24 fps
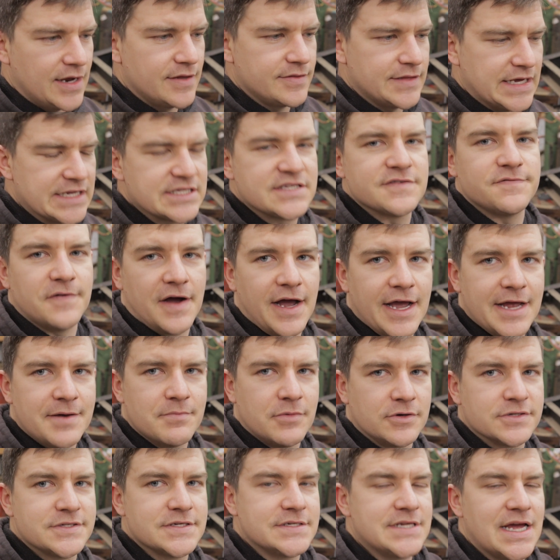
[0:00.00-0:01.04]
and that's
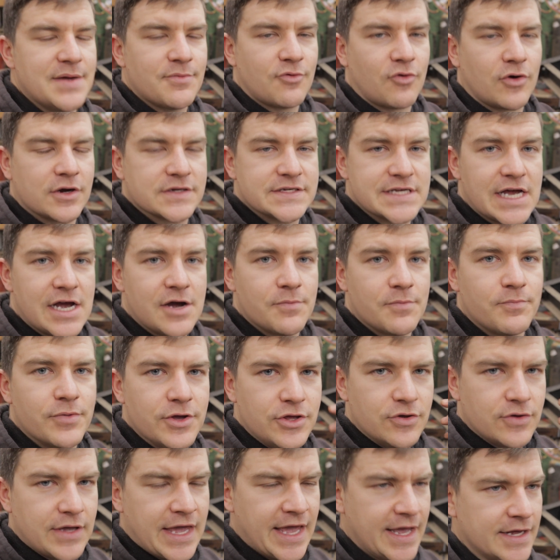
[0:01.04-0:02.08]
fine. Most of the time it works out, but
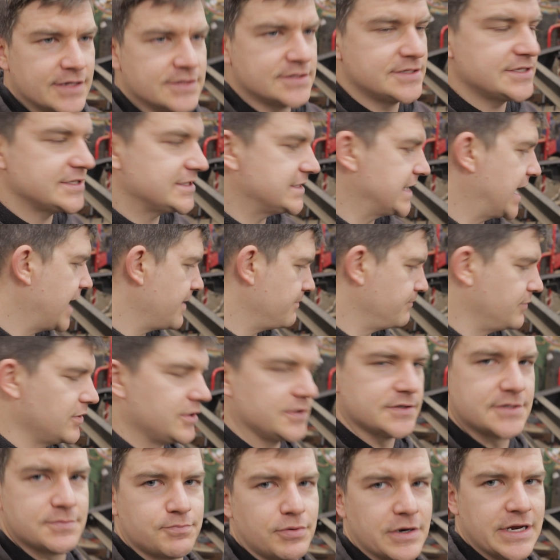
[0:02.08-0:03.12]
you can snap
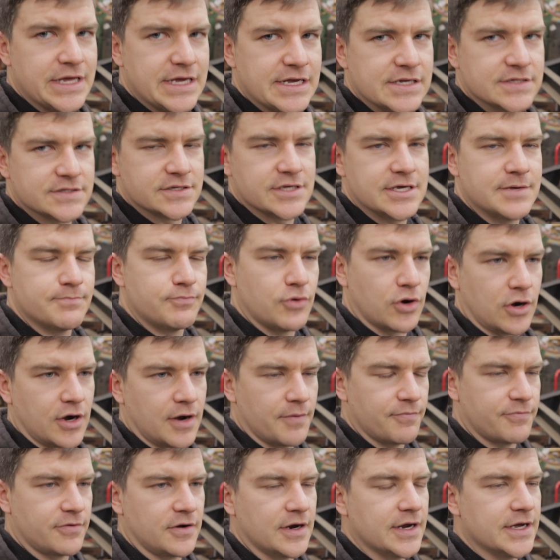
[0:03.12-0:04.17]
bolts pretty easily, booger
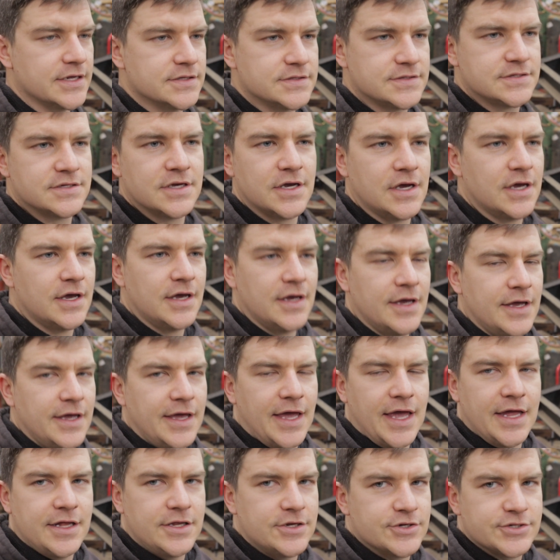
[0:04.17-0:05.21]
up threads,
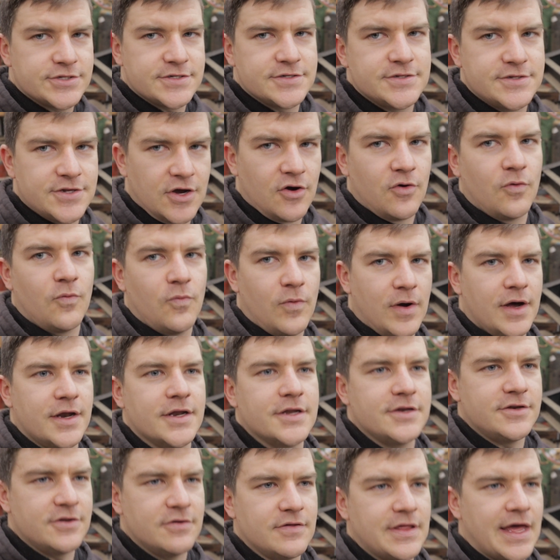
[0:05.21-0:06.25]
and you just don't want
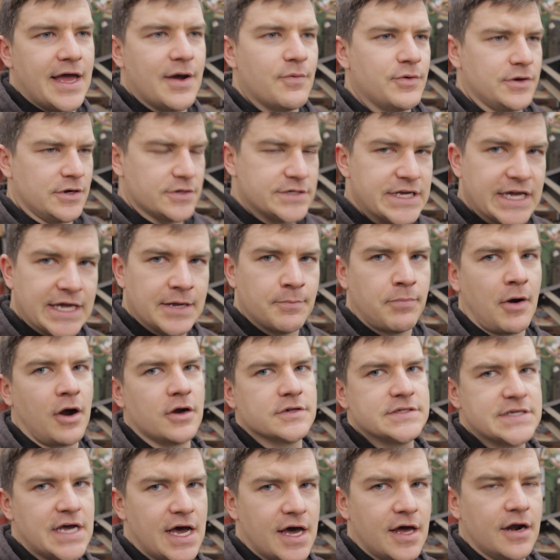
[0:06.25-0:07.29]
to do that when you're taking
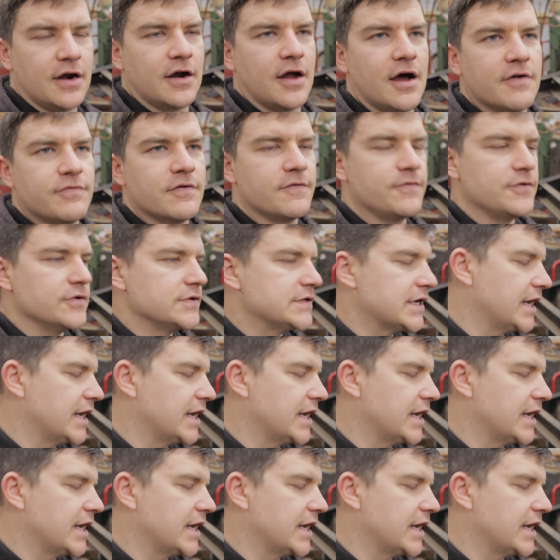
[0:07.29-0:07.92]
parts on and off a few